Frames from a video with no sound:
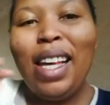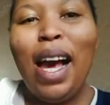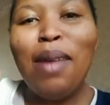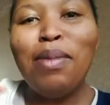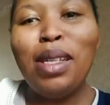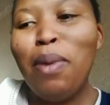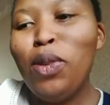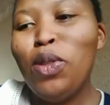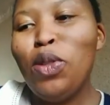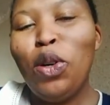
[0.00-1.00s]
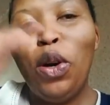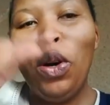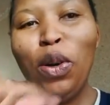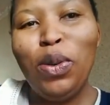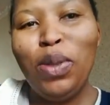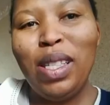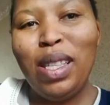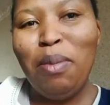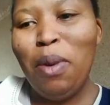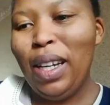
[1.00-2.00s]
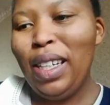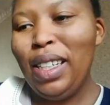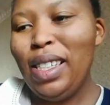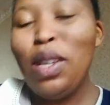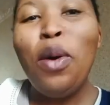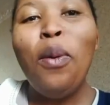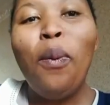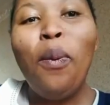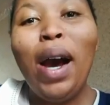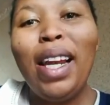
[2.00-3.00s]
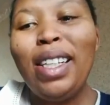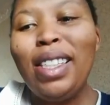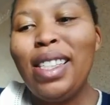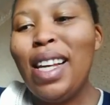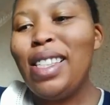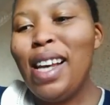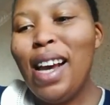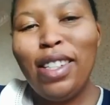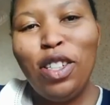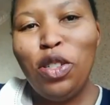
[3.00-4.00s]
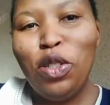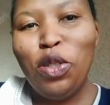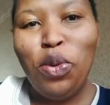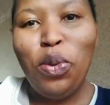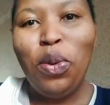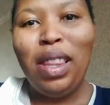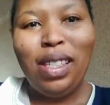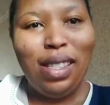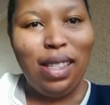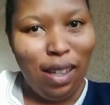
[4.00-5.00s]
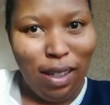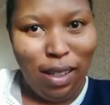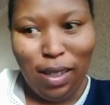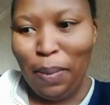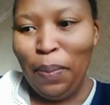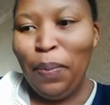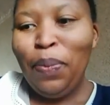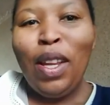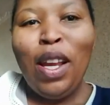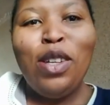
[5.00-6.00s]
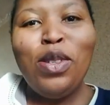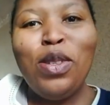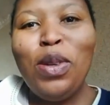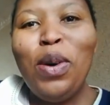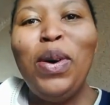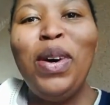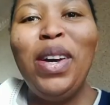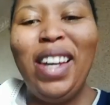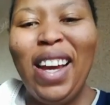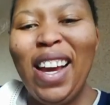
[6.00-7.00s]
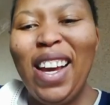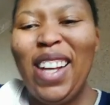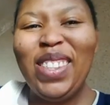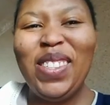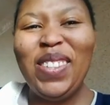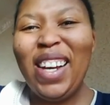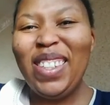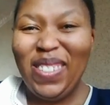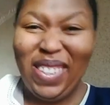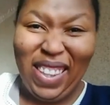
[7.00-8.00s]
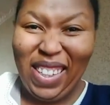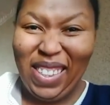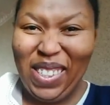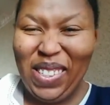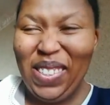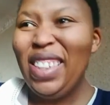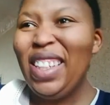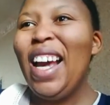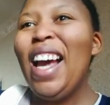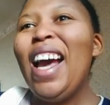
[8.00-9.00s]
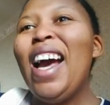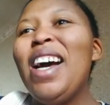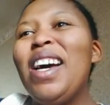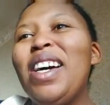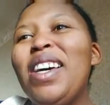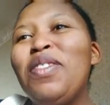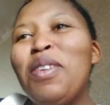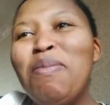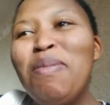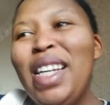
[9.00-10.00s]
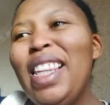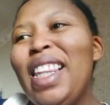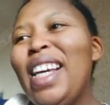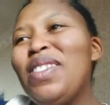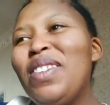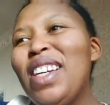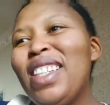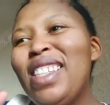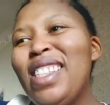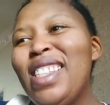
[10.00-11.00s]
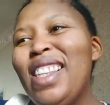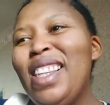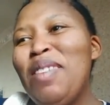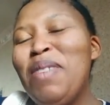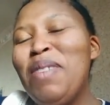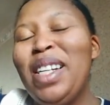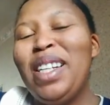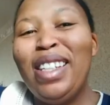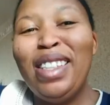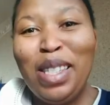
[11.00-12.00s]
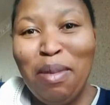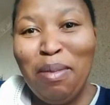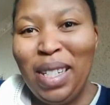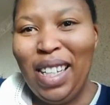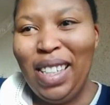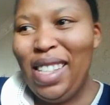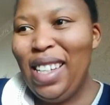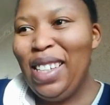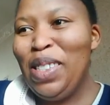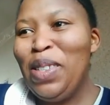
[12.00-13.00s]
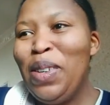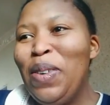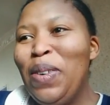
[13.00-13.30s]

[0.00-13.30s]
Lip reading: supposed to close the pocket while it's attached to the skirt. So I had to undo that too. For me, the instructions, they're a bit intimidating. So